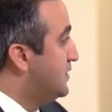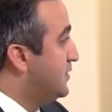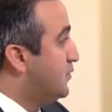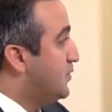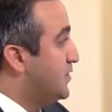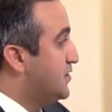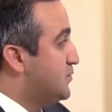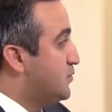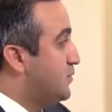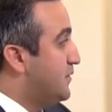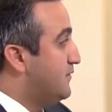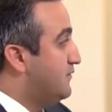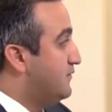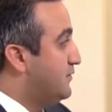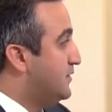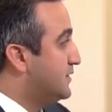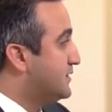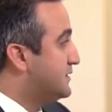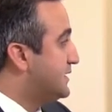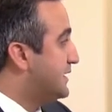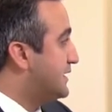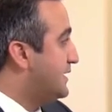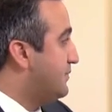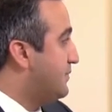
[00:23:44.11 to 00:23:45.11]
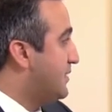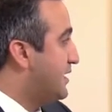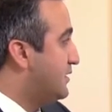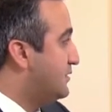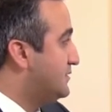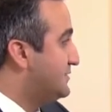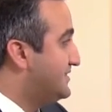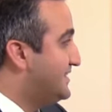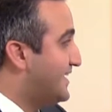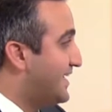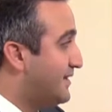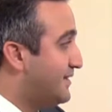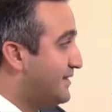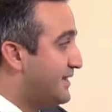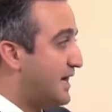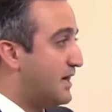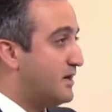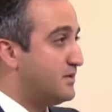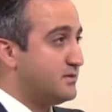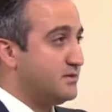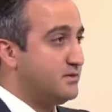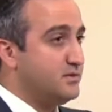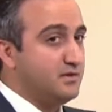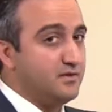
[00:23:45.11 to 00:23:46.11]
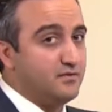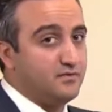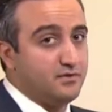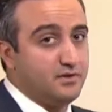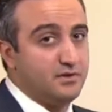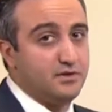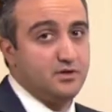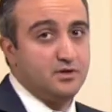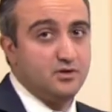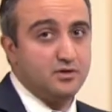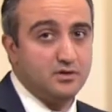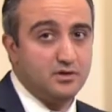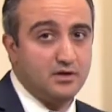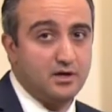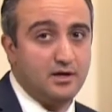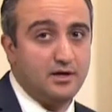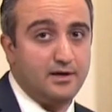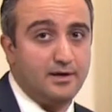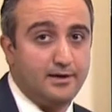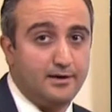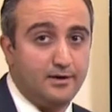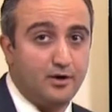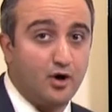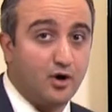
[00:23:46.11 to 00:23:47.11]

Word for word: which we've looked at about 10,000 different uh,